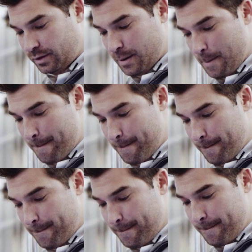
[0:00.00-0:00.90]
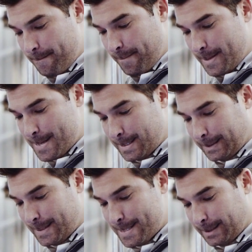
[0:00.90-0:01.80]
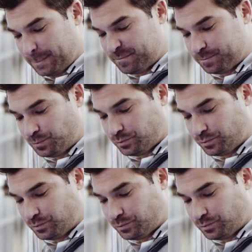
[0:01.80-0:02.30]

Once it clears the area, we will proceed.